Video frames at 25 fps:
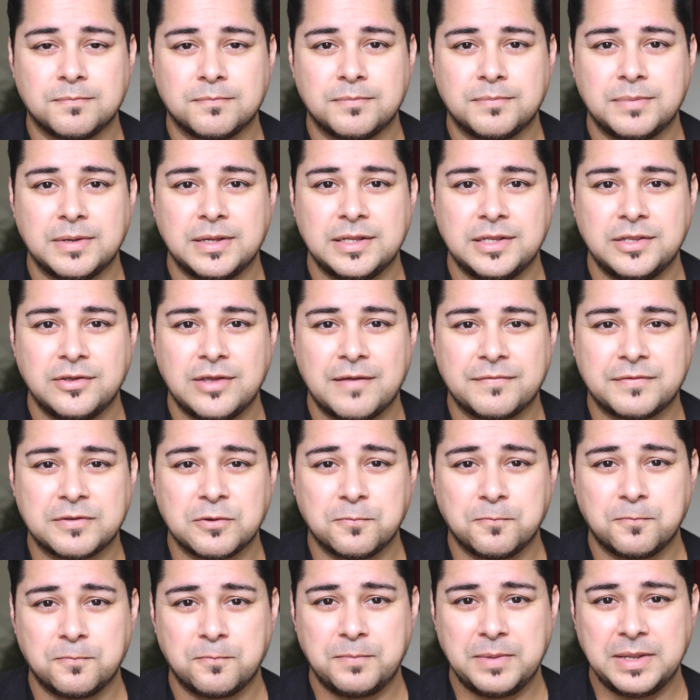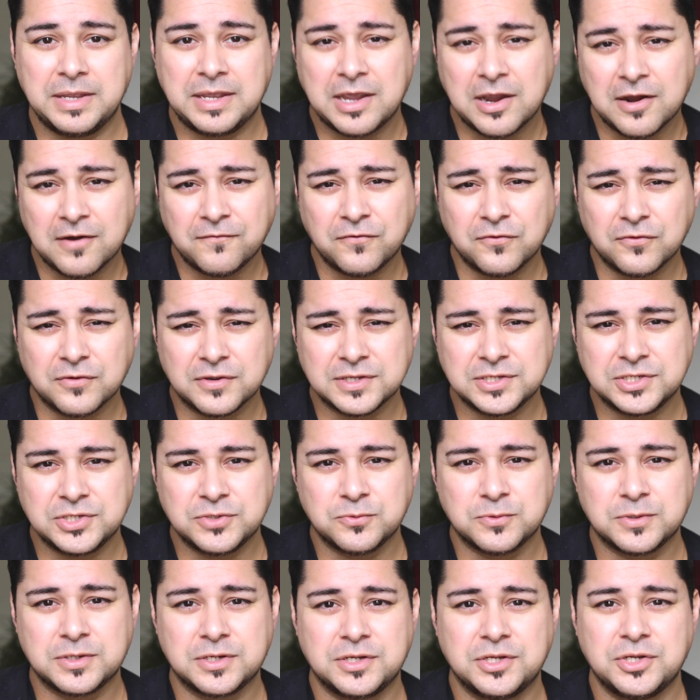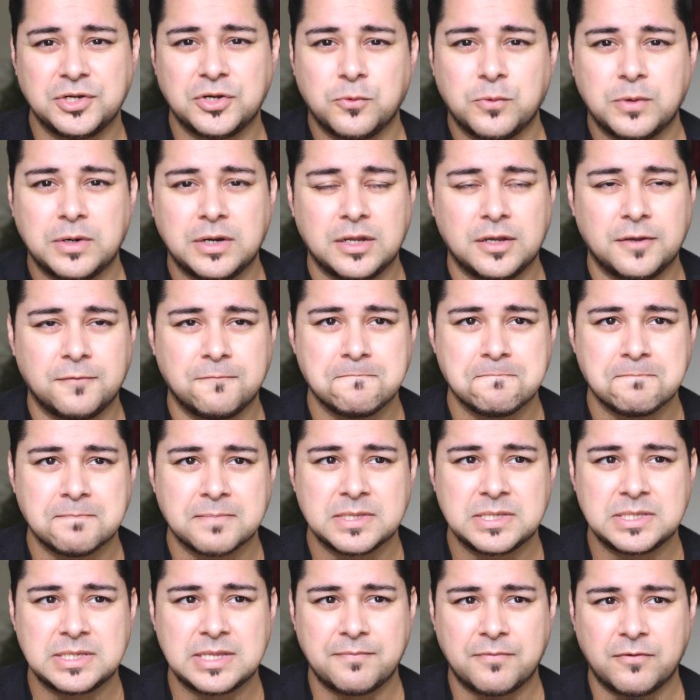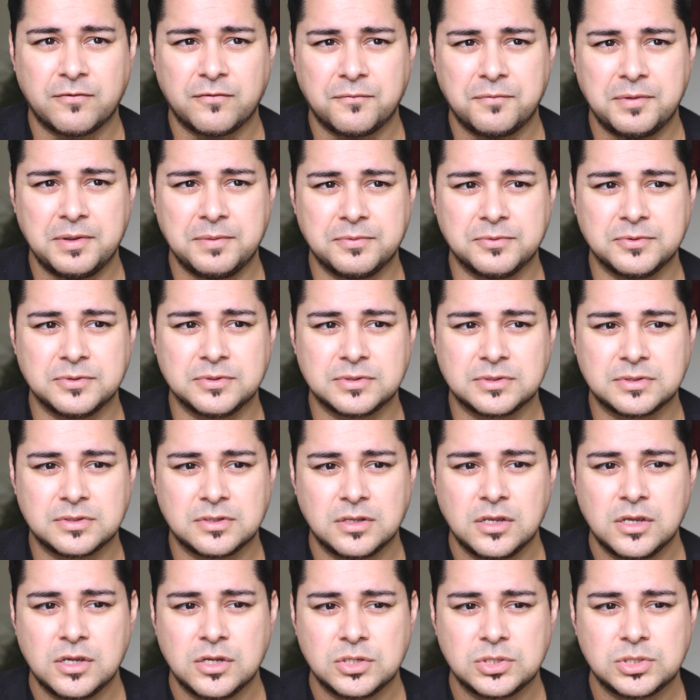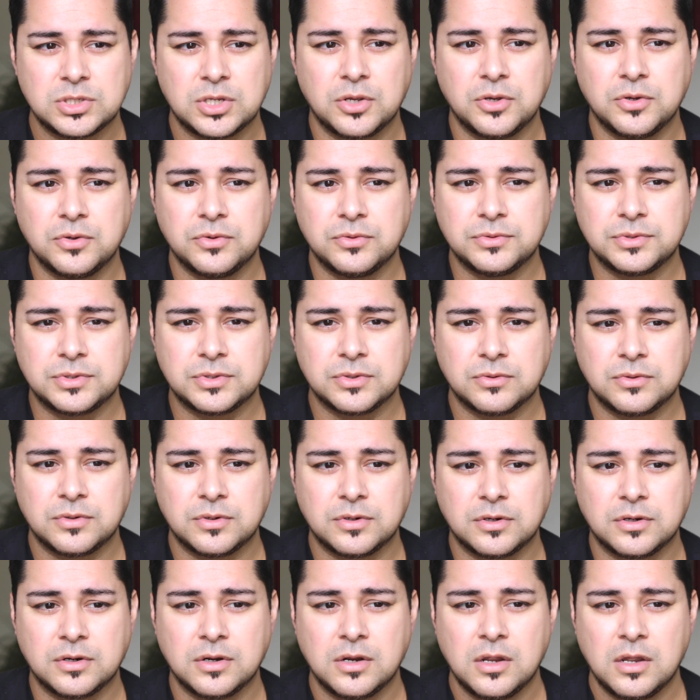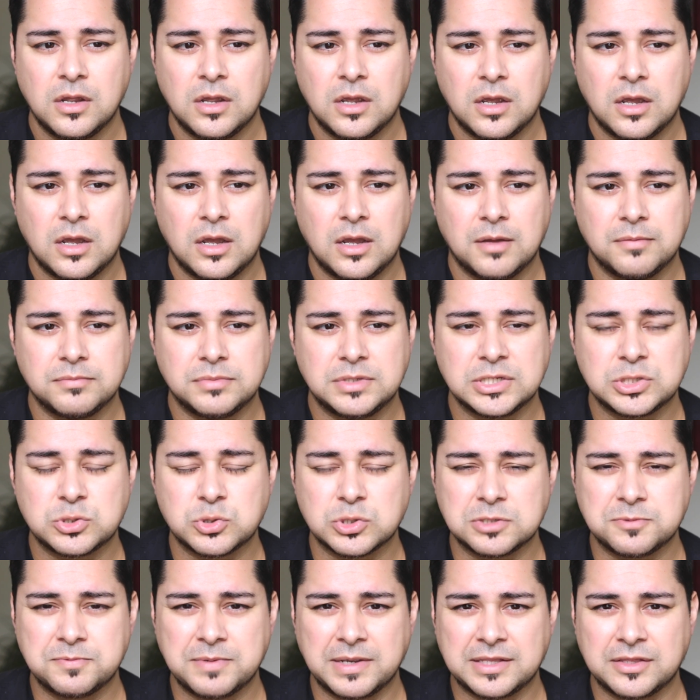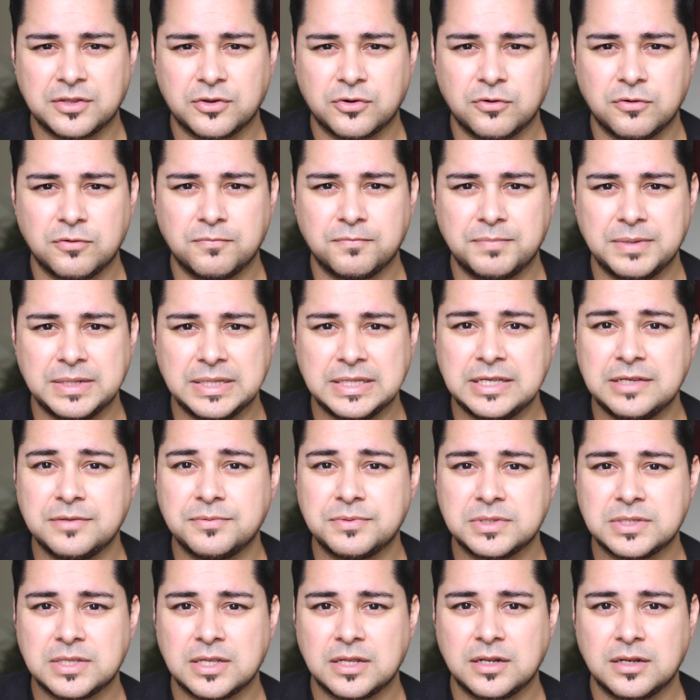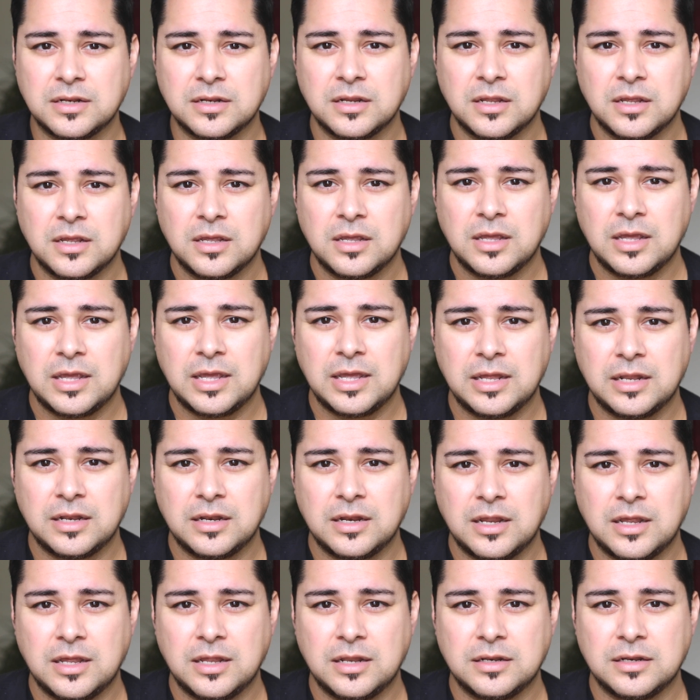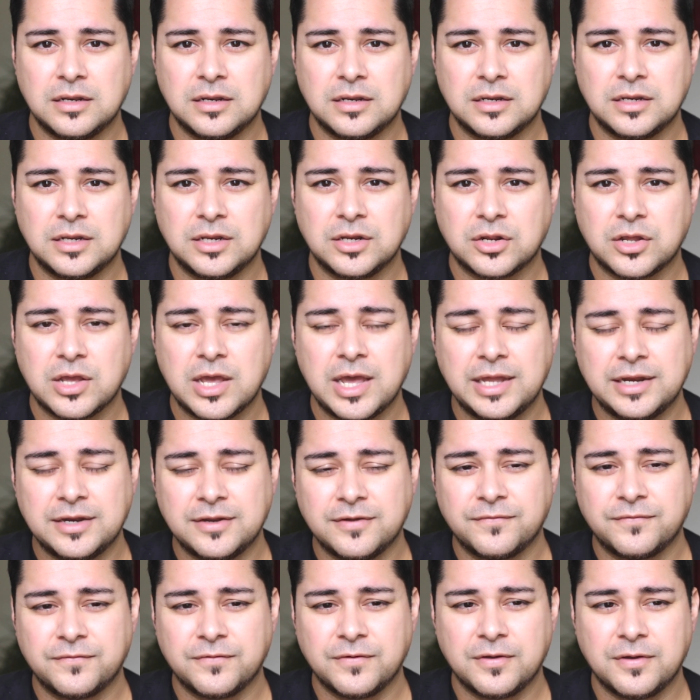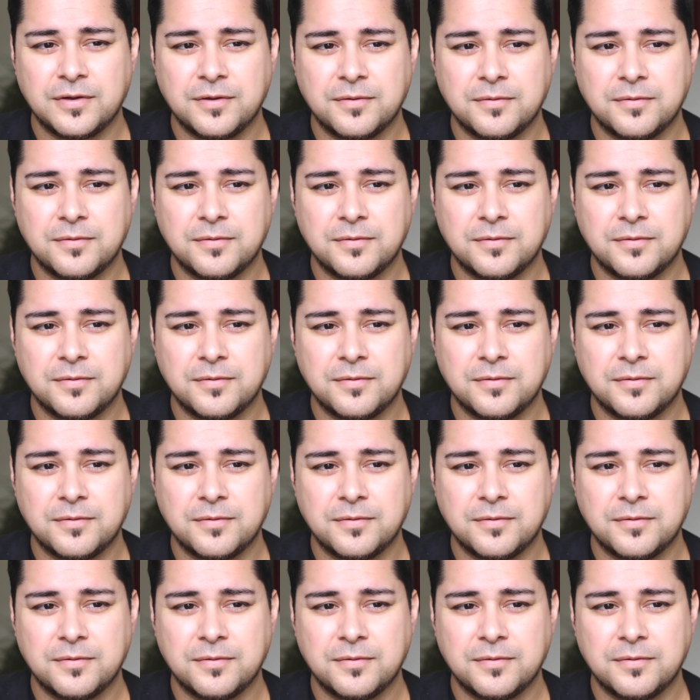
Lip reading: But you have to be careful, because you don't want to step over people's toes or disrespect their own beliefs and you kind of